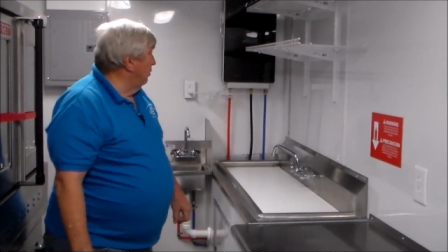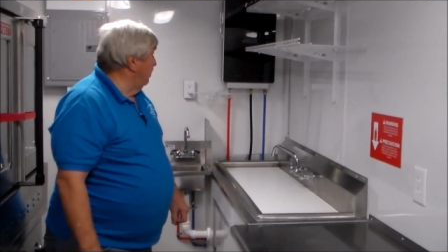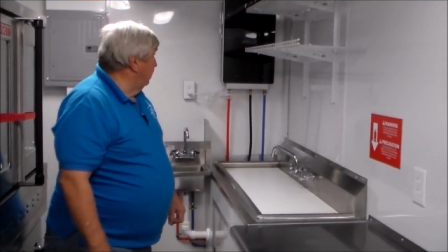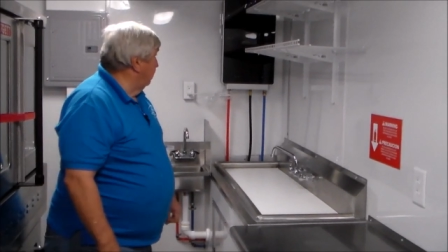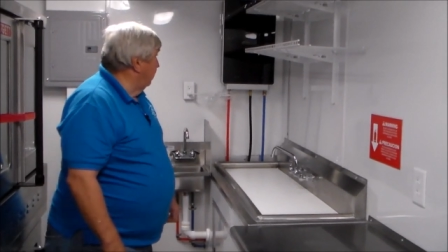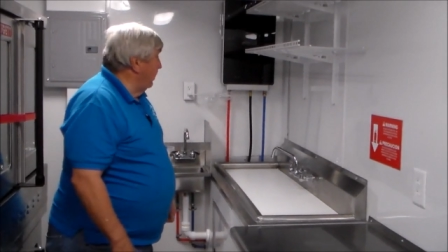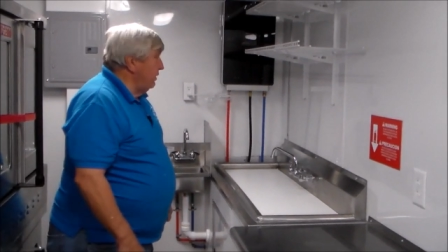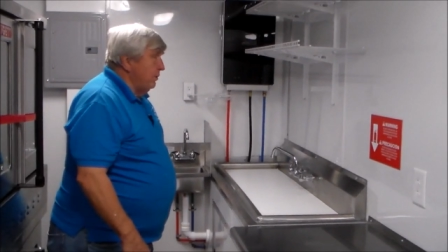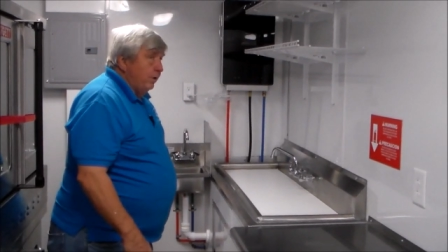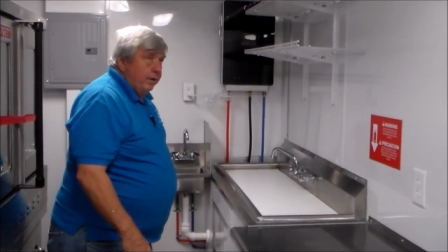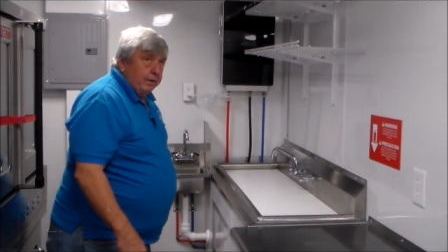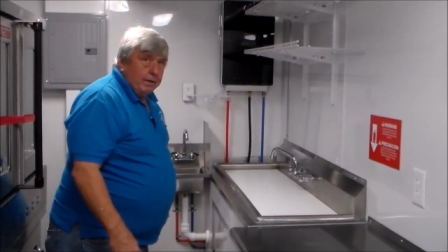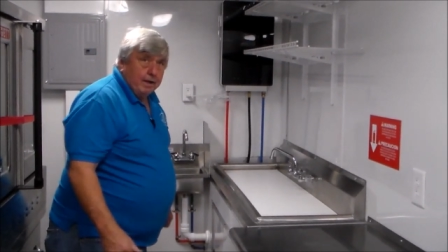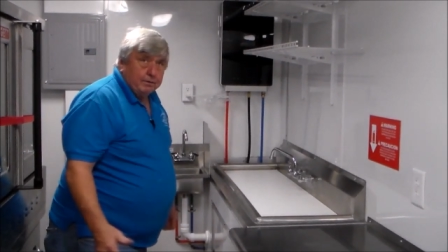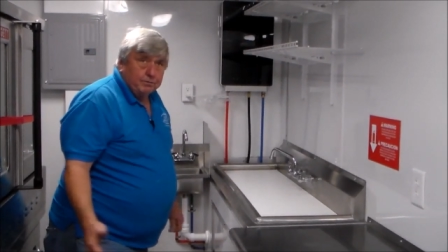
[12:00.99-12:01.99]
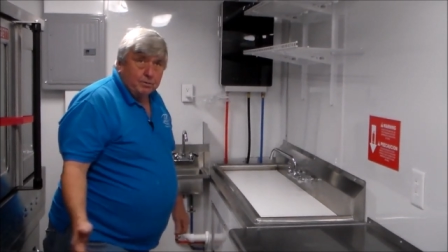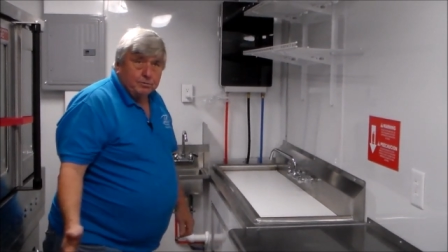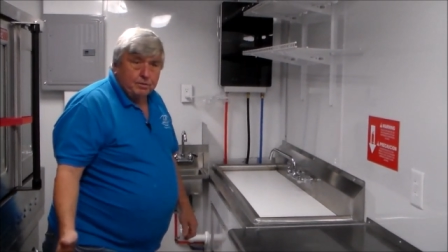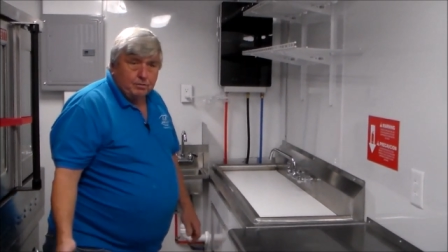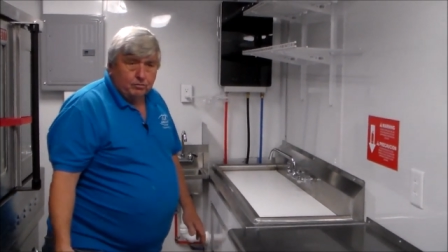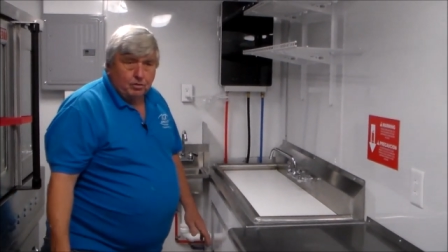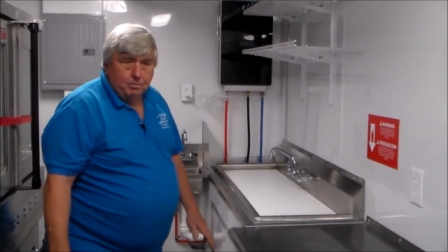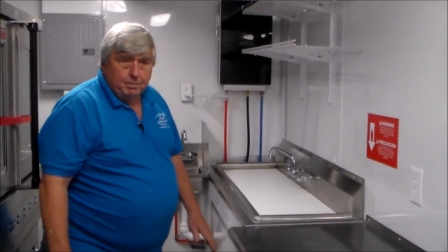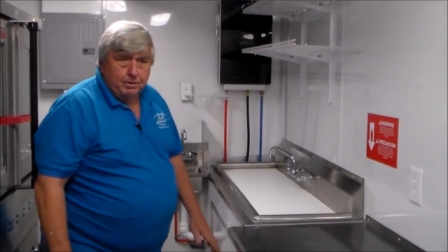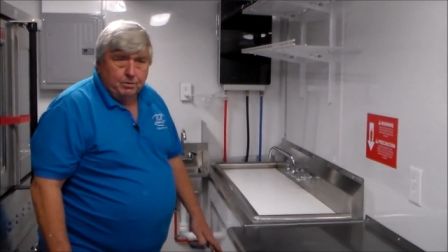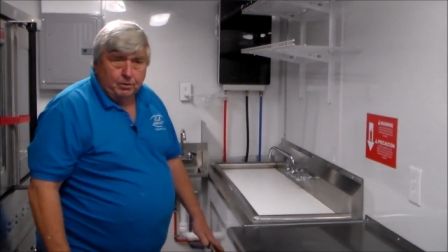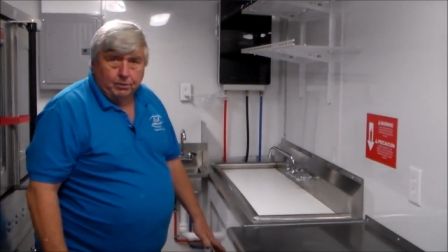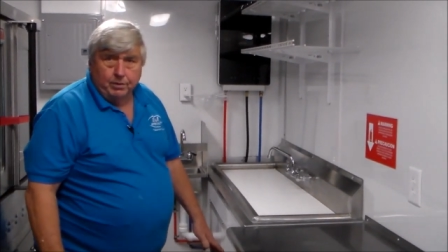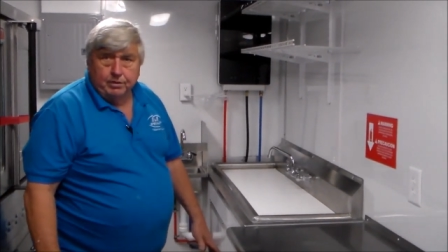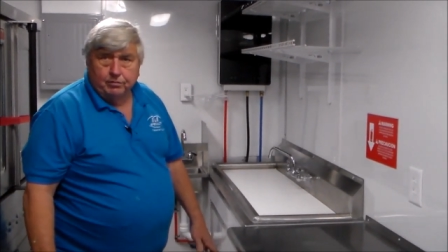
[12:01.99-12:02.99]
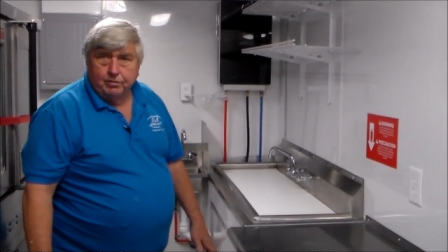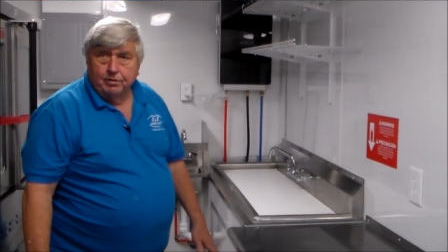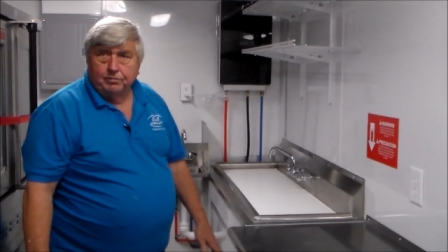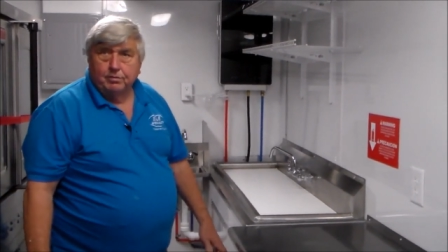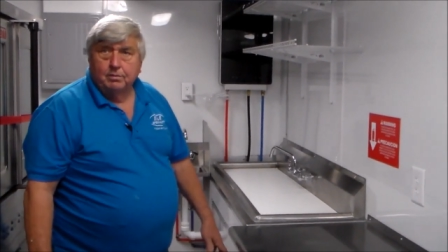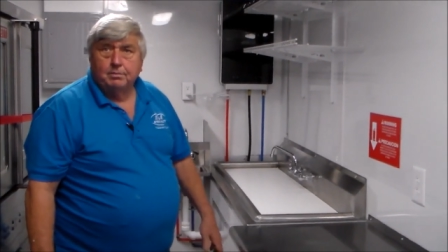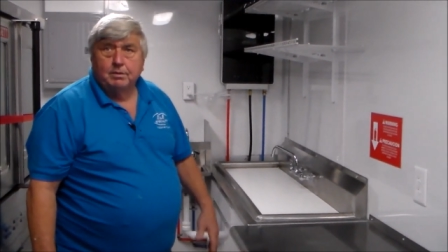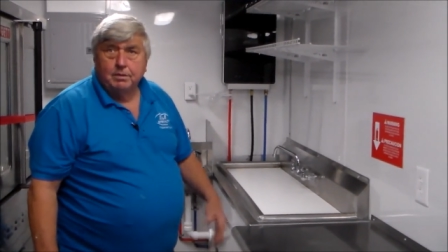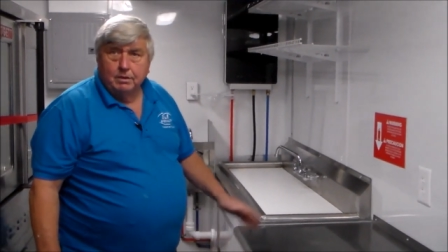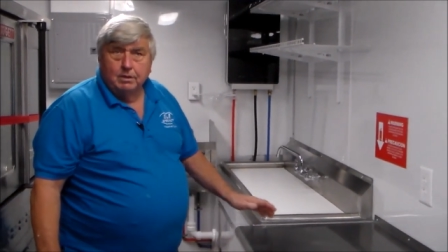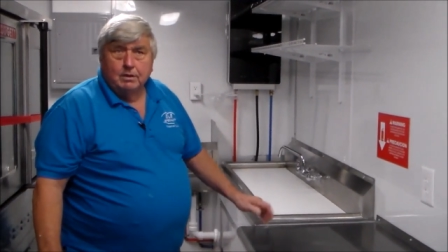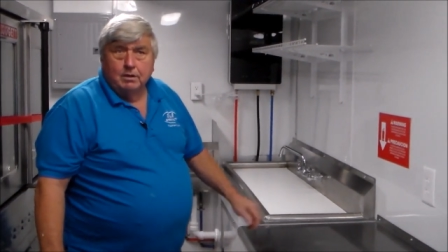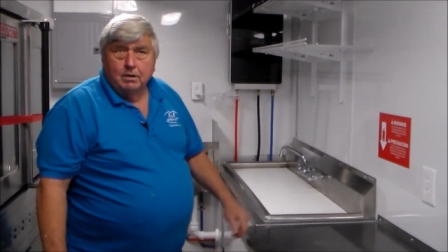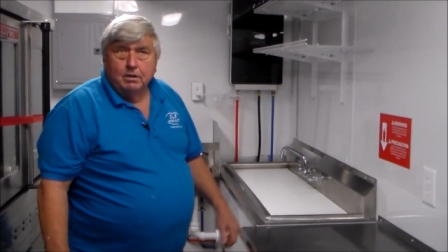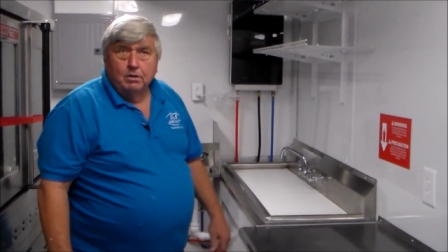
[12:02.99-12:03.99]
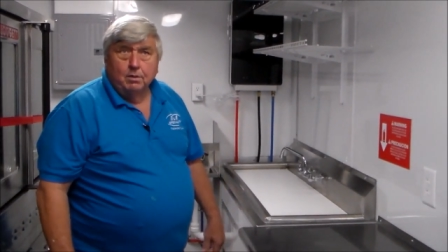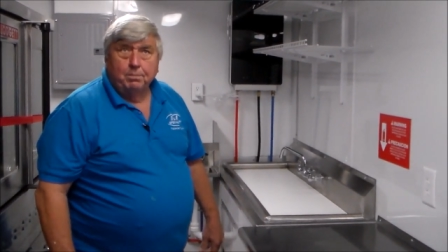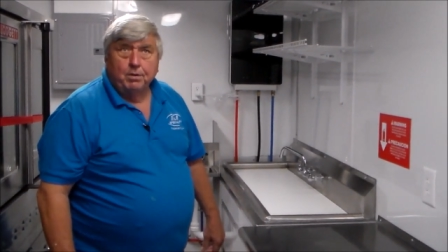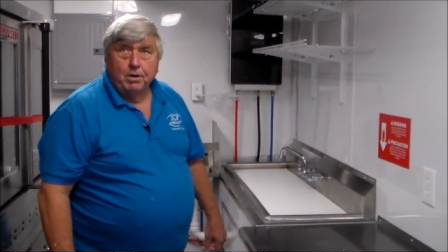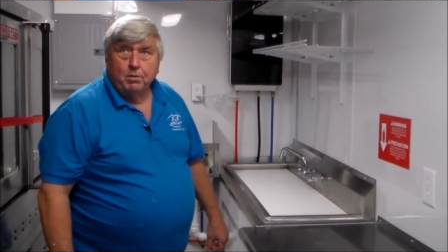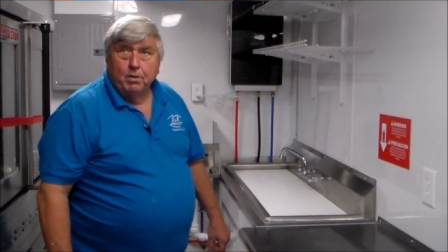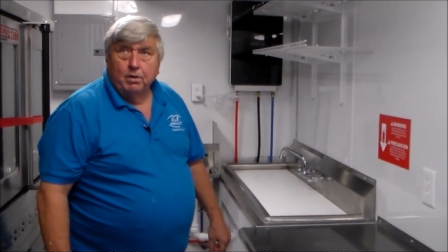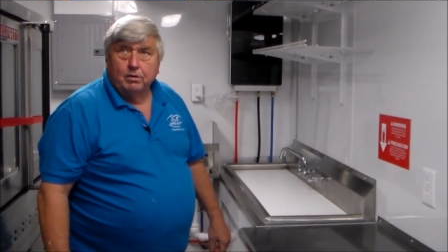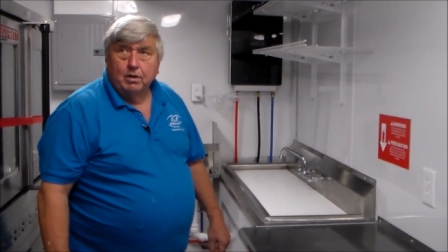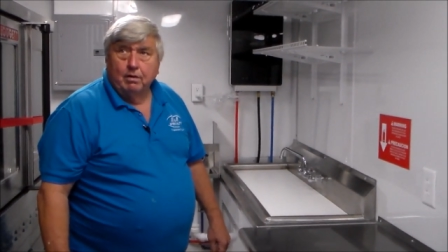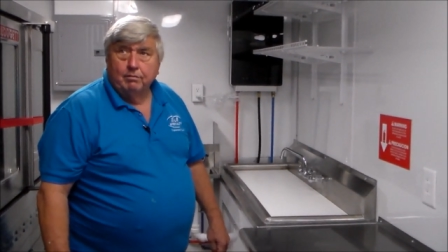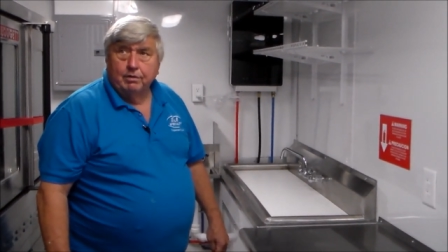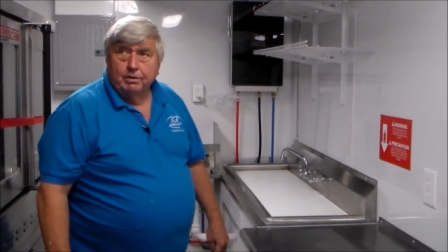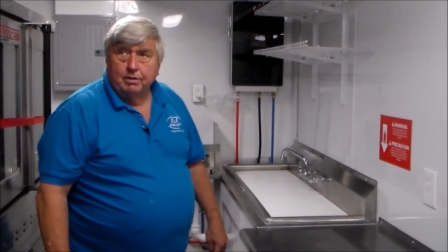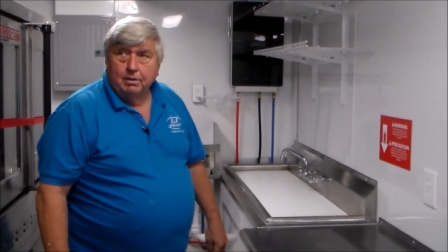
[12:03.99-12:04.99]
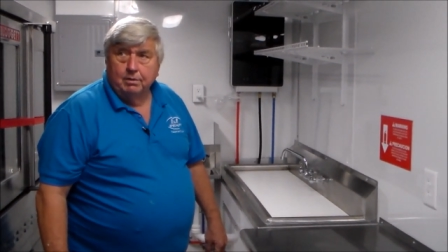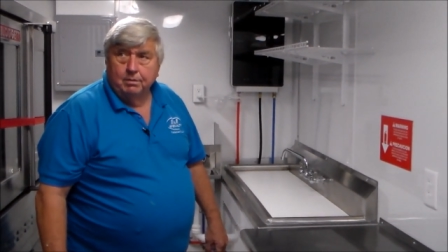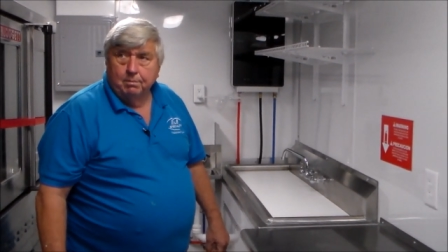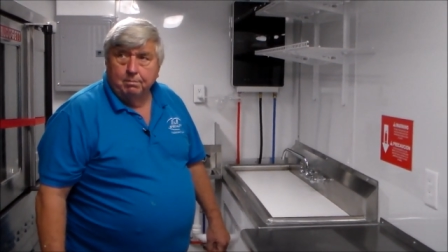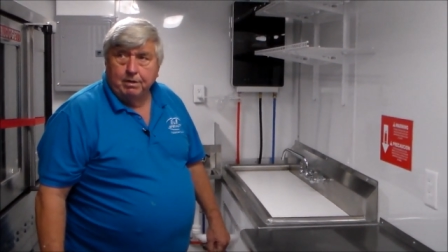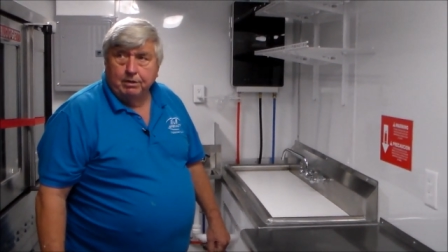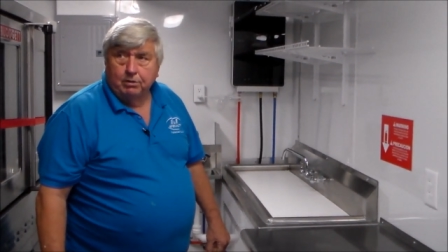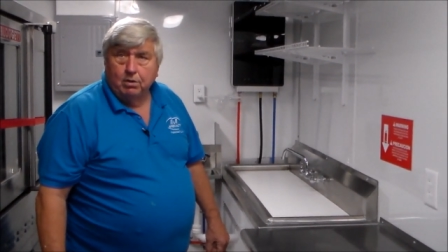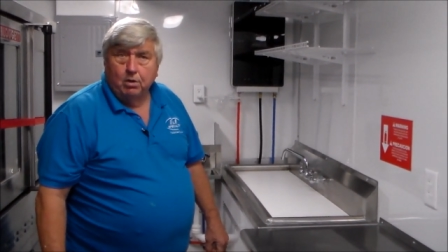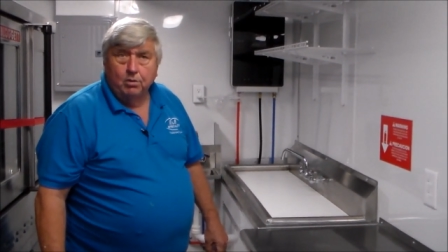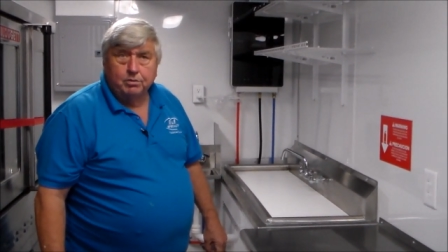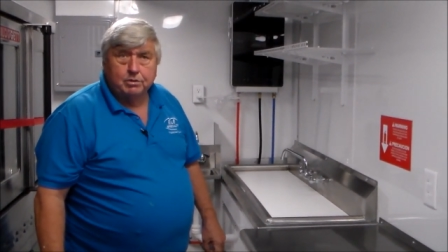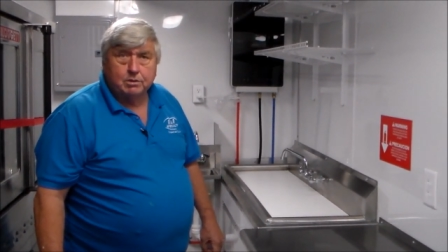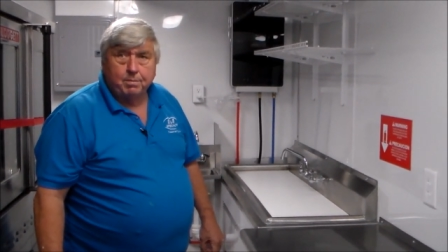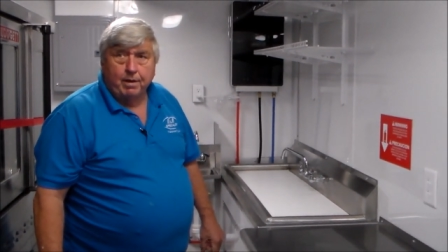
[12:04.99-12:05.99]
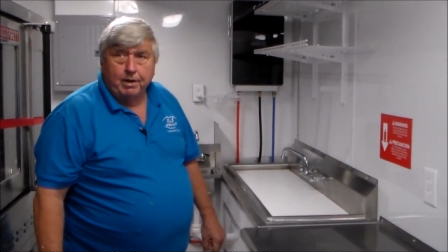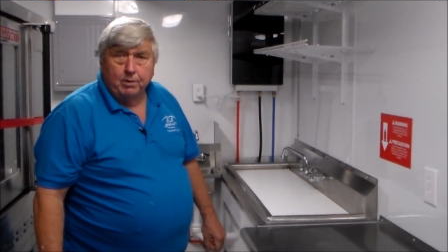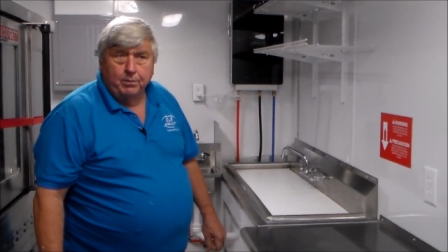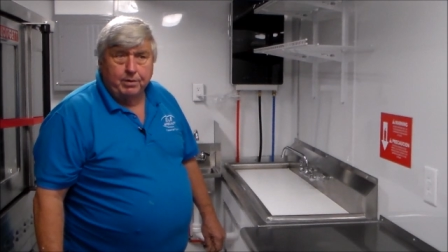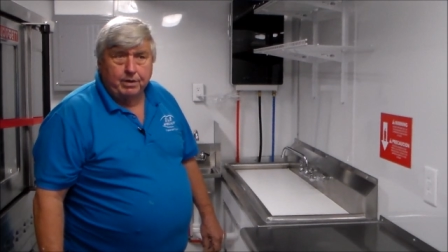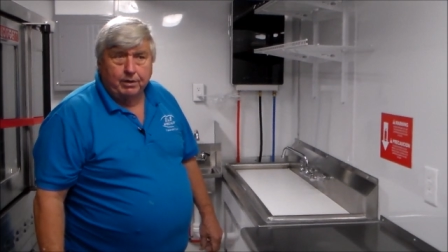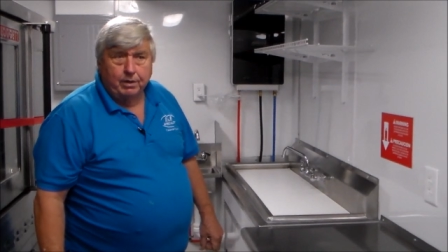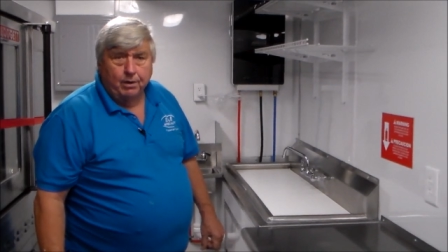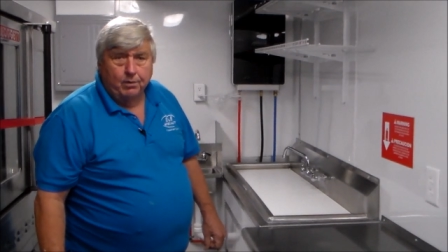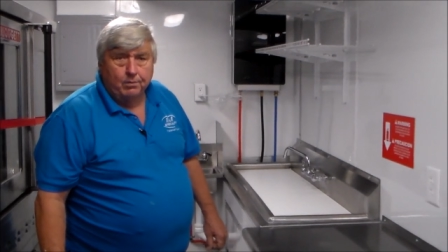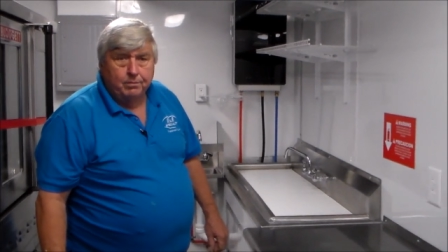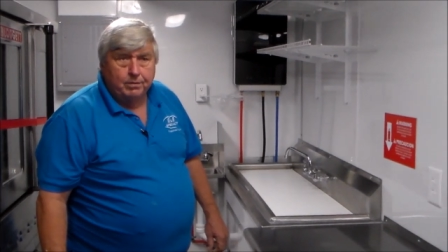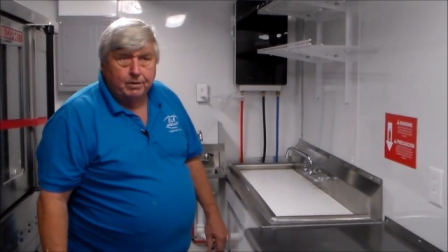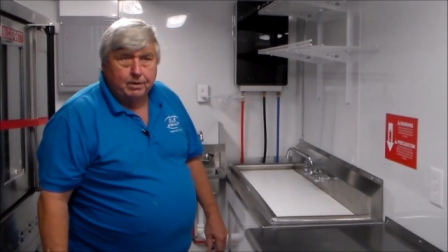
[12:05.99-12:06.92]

so between your Ansul system and your grease system, you're pretty well covered and meet code just about anywhere you go.